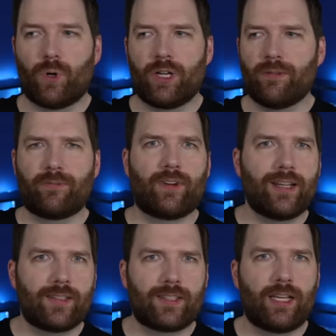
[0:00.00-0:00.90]
one
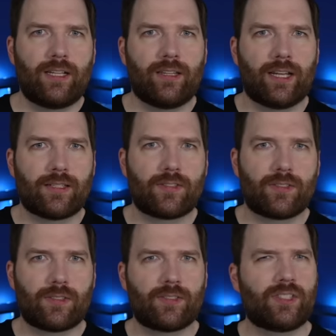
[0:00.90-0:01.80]
fight scene that's
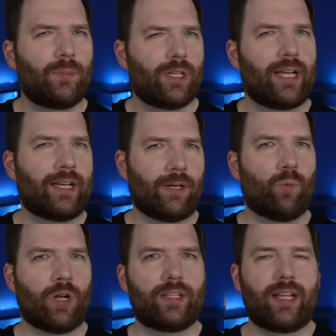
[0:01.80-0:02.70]
simulated
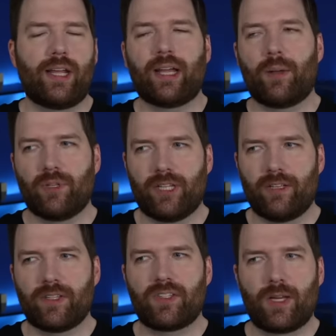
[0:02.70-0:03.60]
one take, I
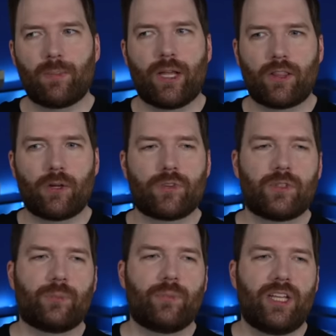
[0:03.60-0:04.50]
believe. It seemed like there were
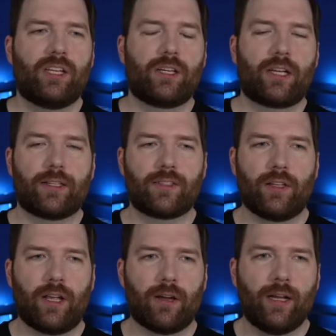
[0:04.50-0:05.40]
some hidden cuts
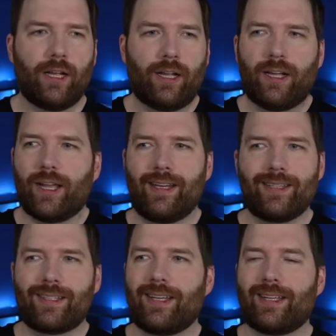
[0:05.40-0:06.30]
in there. And
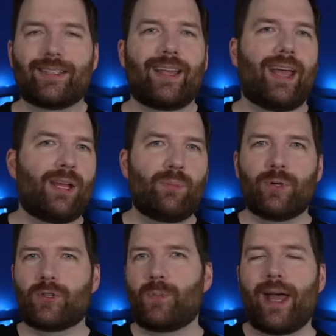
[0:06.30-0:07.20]
he's getting his head
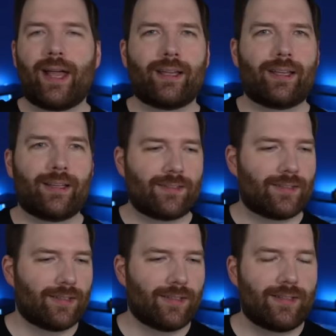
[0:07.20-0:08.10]
pushed back
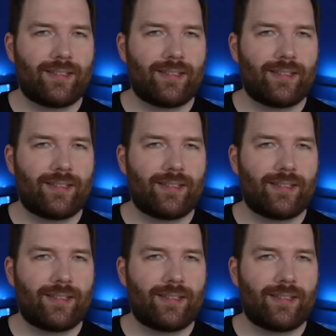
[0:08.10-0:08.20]
against a